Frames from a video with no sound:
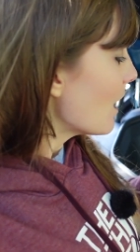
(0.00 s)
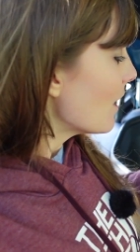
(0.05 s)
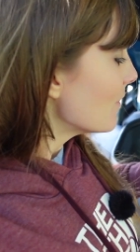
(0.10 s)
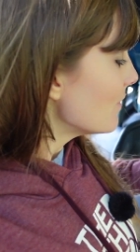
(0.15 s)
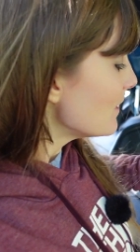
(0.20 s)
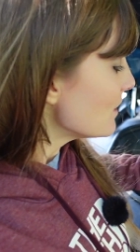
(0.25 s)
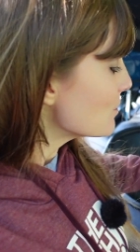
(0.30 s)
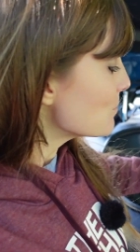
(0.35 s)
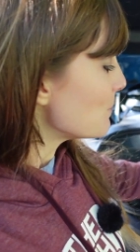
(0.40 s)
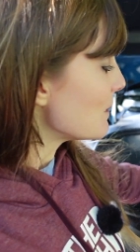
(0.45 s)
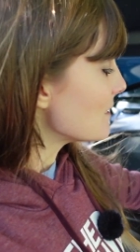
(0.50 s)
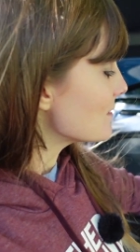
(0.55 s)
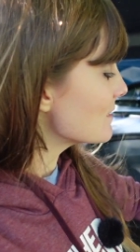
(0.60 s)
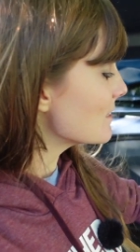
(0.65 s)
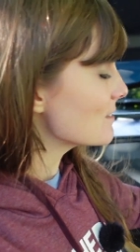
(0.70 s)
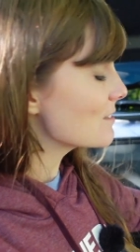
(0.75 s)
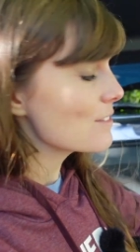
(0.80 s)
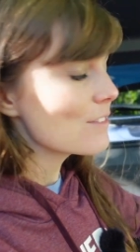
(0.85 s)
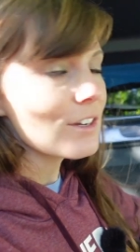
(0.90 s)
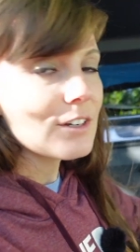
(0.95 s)
These
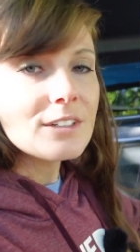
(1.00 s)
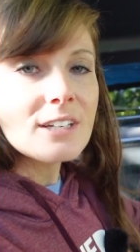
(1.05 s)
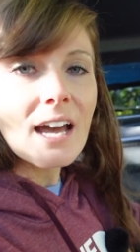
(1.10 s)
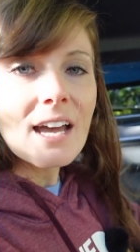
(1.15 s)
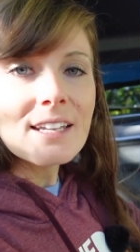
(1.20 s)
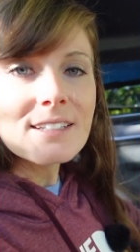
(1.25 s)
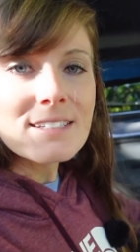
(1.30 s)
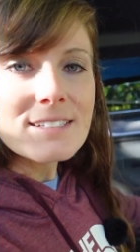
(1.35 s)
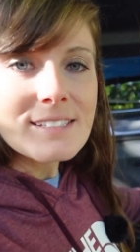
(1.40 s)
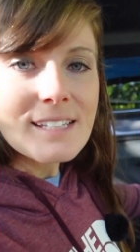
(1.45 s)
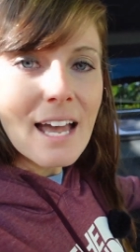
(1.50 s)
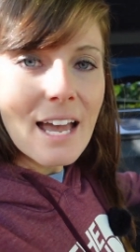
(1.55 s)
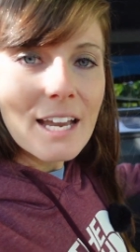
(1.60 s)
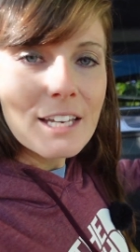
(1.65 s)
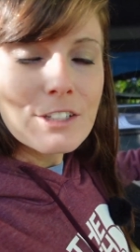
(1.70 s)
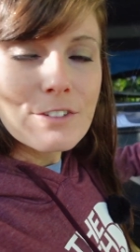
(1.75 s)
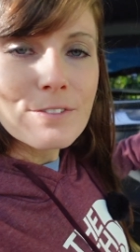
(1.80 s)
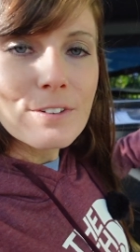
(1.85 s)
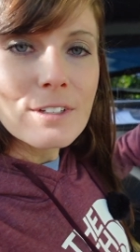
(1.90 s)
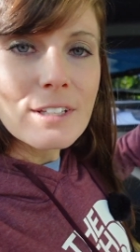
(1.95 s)
pieces, they're not
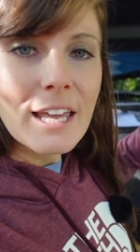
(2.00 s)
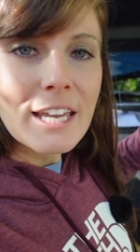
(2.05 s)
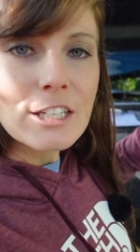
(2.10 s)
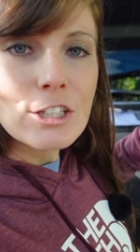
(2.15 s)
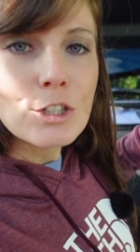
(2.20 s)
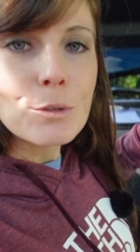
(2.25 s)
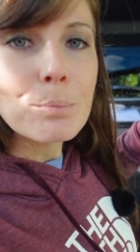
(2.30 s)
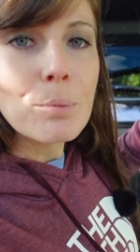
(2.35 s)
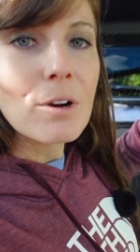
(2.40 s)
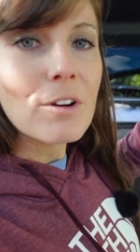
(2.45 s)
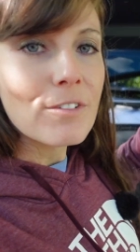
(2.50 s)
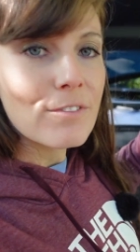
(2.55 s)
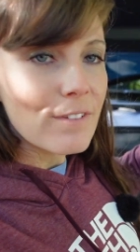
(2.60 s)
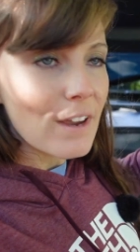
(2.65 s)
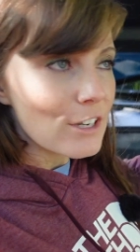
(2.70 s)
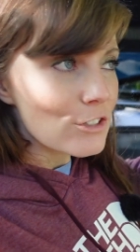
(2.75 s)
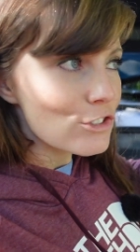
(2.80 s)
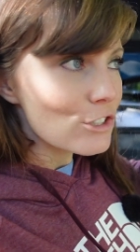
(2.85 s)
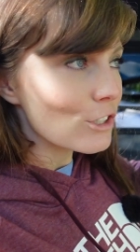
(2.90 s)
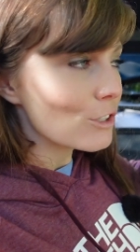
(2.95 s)
designed for like your
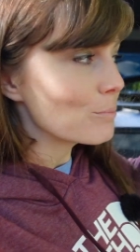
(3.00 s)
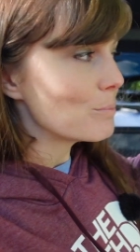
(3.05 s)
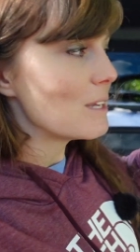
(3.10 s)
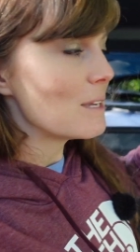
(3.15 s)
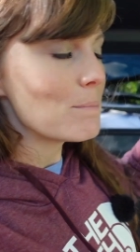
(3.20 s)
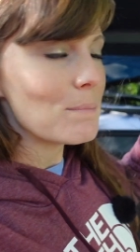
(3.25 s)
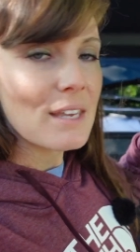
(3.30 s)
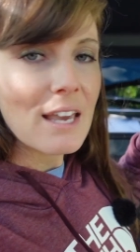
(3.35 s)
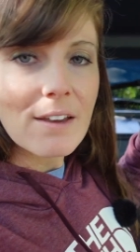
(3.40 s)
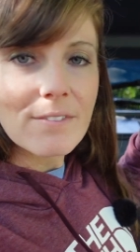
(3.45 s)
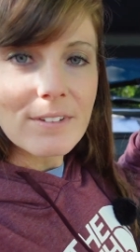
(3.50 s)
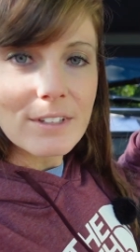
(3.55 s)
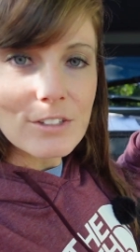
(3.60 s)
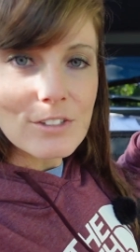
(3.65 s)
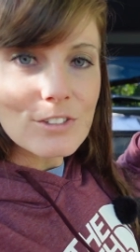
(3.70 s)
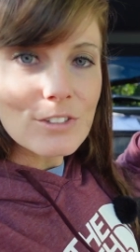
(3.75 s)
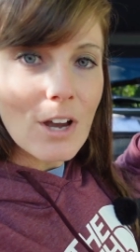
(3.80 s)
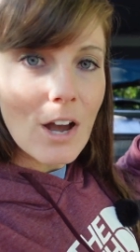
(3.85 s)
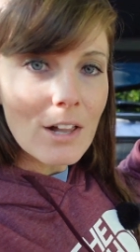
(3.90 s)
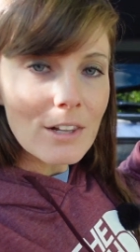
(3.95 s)
professional PPF
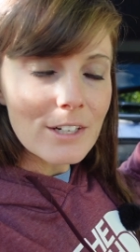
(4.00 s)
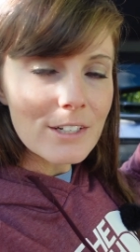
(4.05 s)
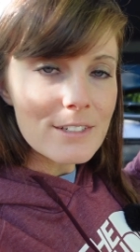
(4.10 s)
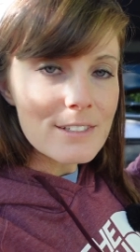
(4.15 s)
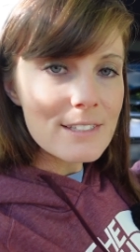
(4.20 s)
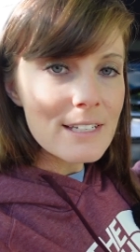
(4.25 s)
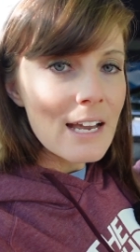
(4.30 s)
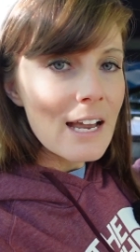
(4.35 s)
installers.